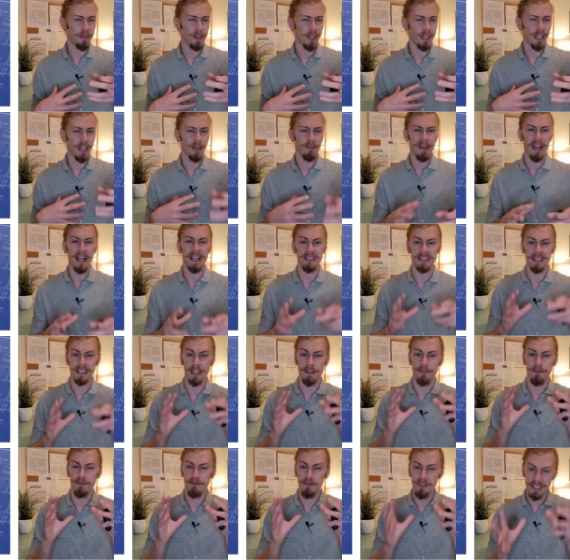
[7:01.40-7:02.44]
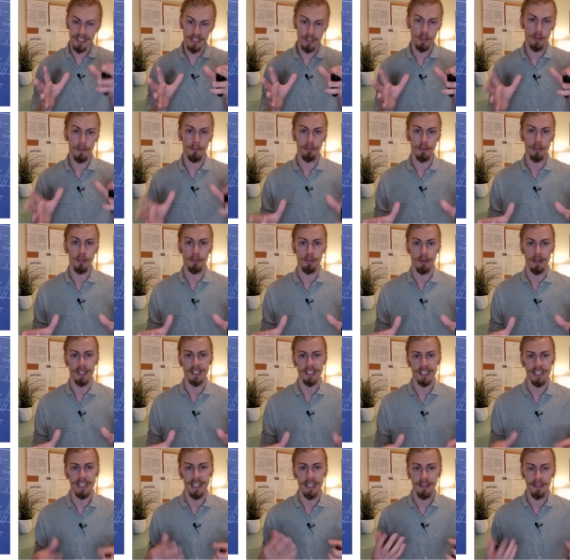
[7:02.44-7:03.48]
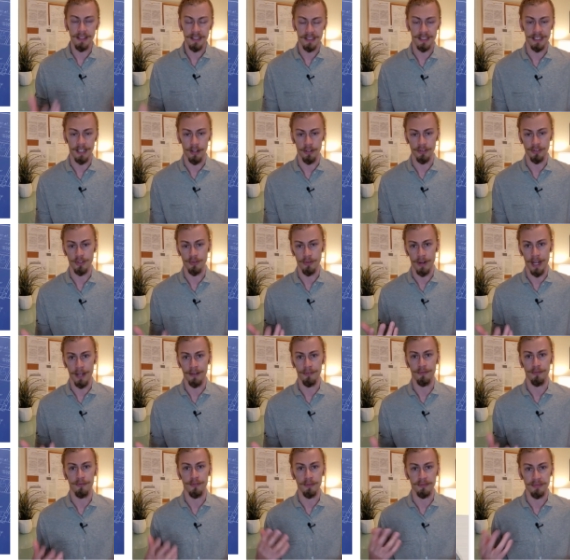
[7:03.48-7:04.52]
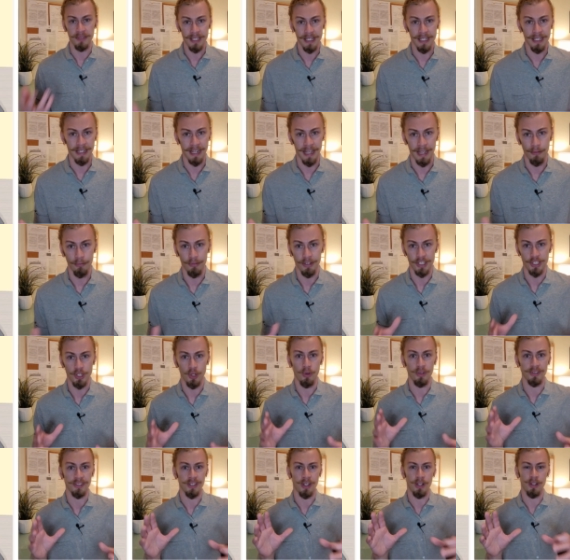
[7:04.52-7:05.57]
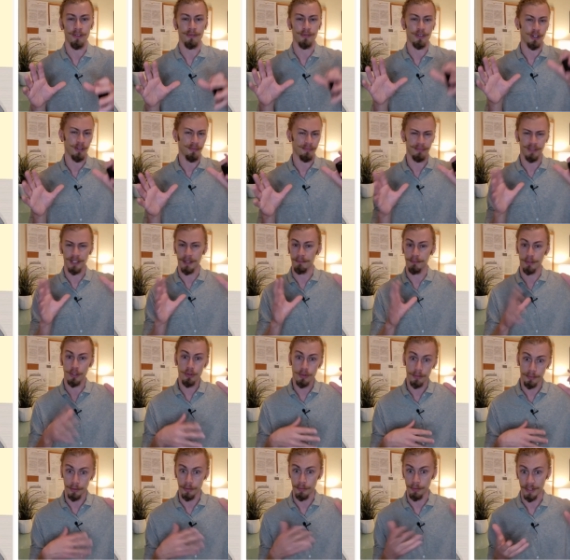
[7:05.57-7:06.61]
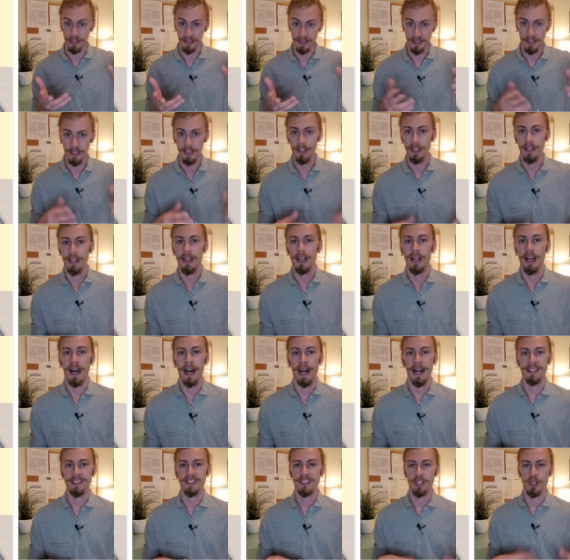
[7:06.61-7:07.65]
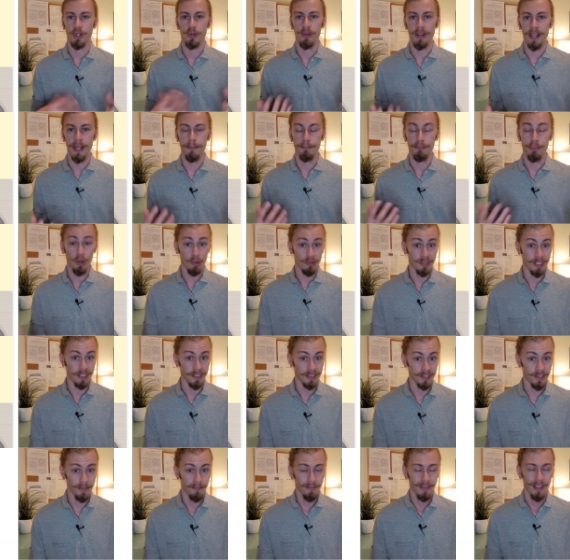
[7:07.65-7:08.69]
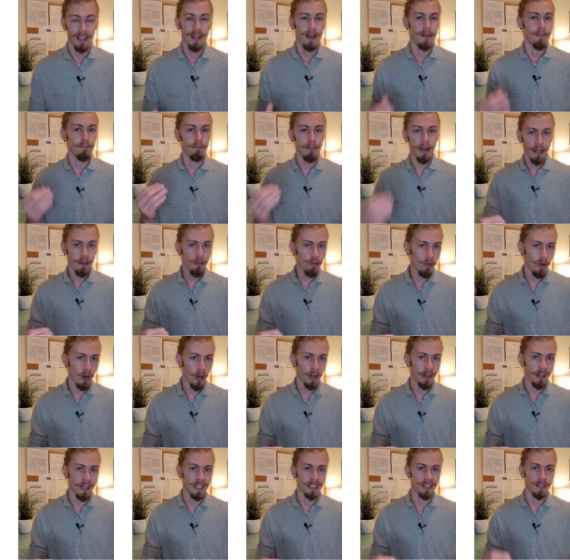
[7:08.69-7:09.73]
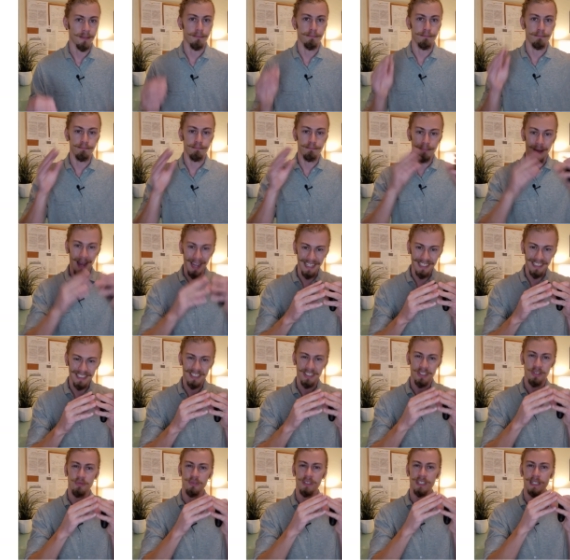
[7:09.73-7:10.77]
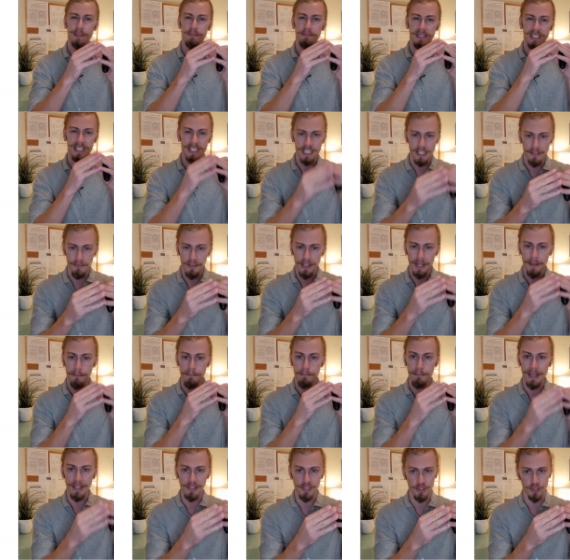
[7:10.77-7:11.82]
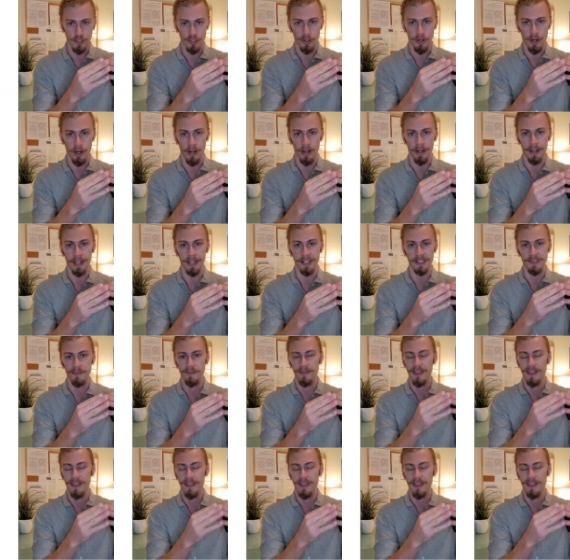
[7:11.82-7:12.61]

think of as the physical blueprint in the cell derived from DNA, which holds all of your computer blueprints, uh, to create proteins. MicroRNAs bind to specific messenger RNAs,